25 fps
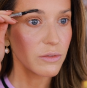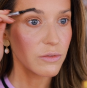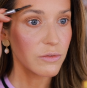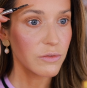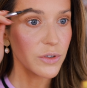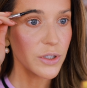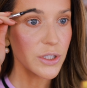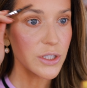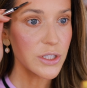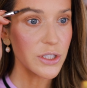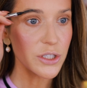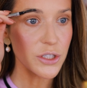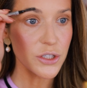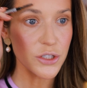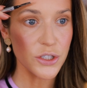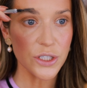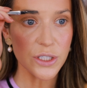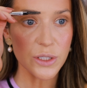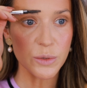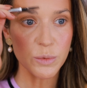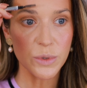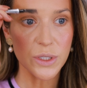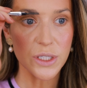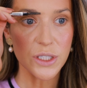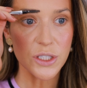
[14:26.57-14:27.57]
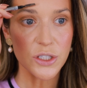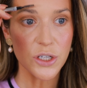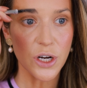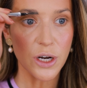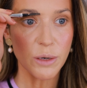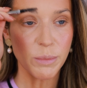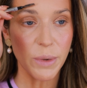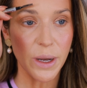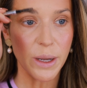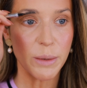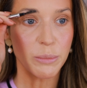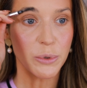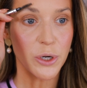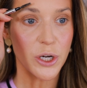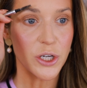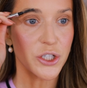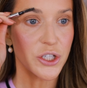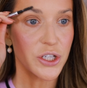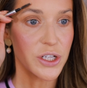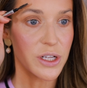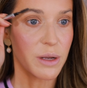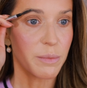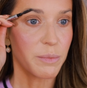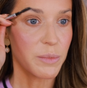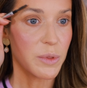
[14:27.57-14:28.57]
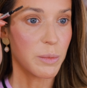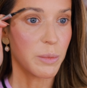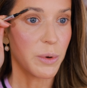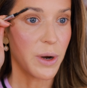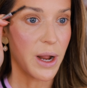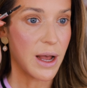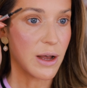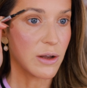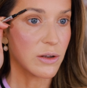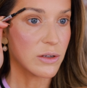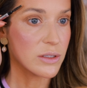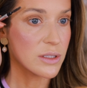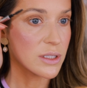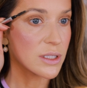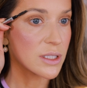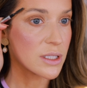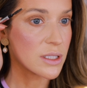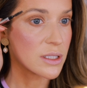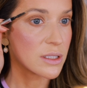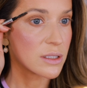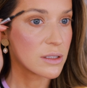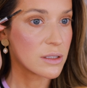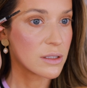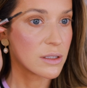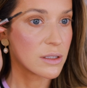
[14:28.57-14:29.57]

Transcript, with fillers: First, you just wanna start by brushing up the brows.